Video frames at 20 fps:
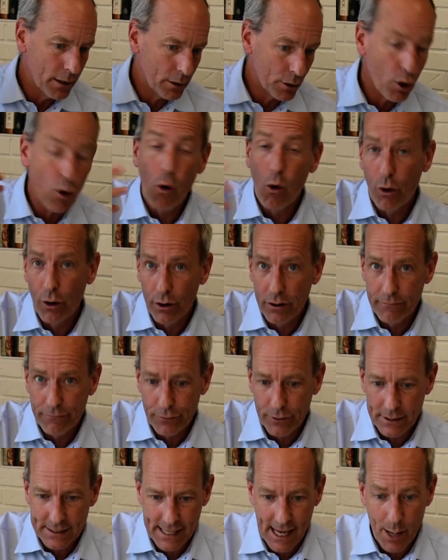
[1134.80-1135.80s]
corn, for
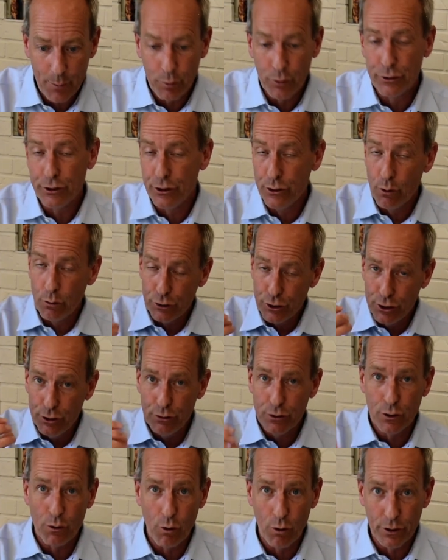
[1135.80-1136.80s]
example, and you don't chew
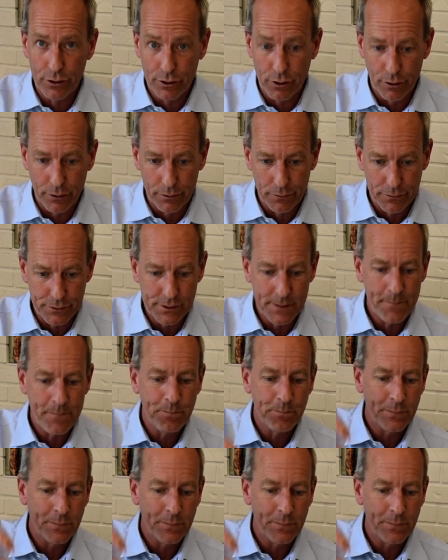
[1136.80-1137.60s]
the corn kernels